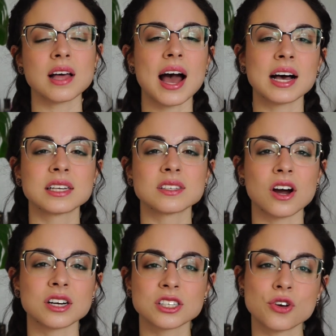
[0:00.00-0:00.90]
as
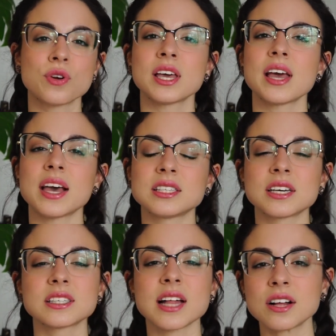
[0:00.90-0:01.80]
our Sony
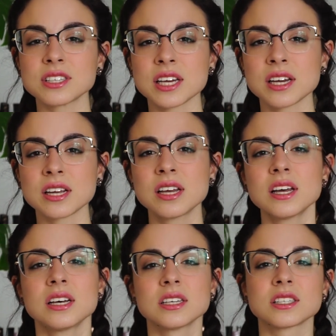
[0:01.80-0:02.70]
a6000.
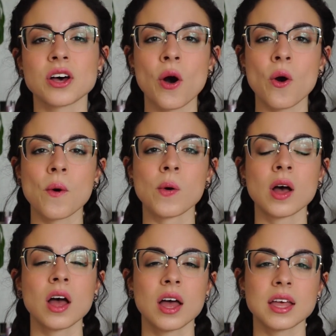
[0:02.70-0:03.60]

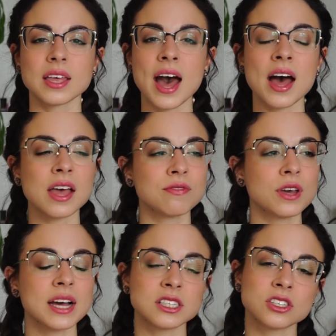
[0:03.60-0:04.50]
So yeah, if
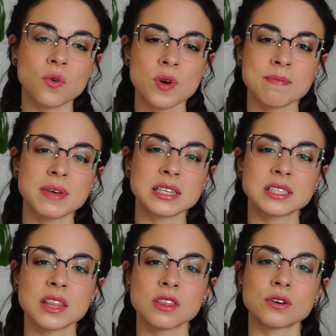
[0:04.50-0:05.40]
you guys don't want to
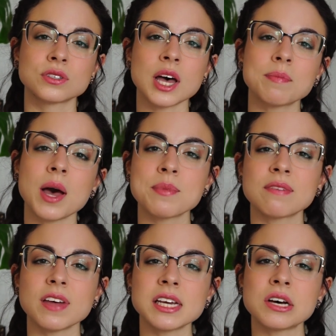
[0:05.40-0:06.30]
miss those
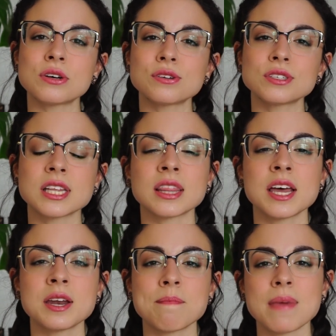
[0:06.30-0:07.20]
upcoming videos,
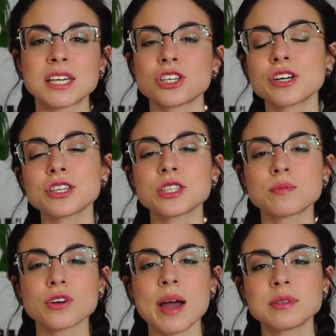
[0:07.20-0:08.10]
then make sure you're
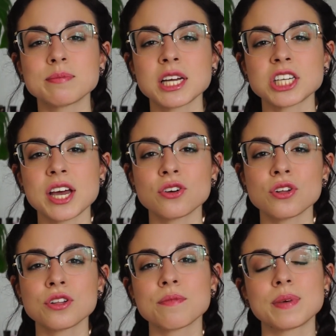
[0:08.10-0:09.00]
subscribed to my
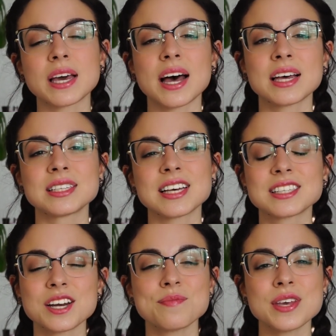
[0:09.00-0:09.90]
channel because
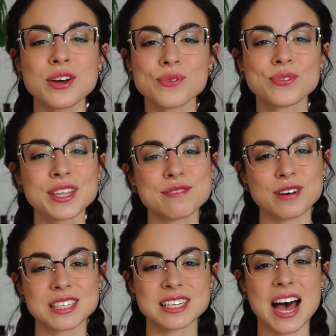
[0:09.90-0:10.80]
it's going to be a really
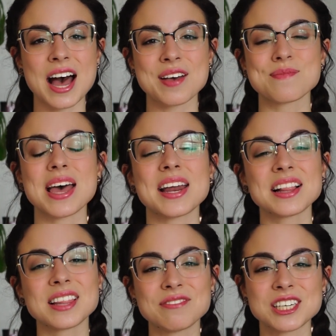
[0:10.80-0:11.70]
fun time and
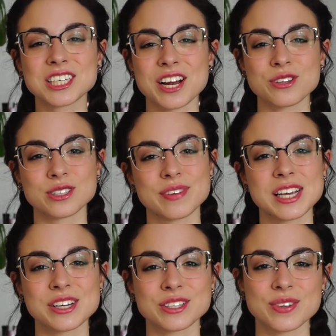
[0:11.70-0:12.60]
I'd love to share those
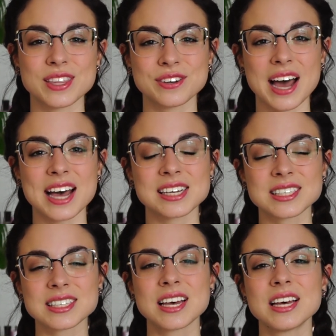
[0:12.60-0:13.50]
videos with you
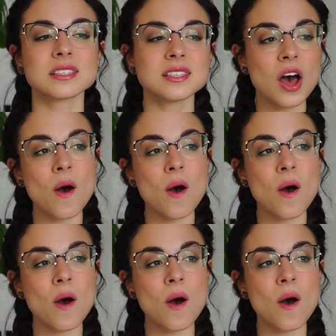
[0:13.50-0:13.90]
guys. So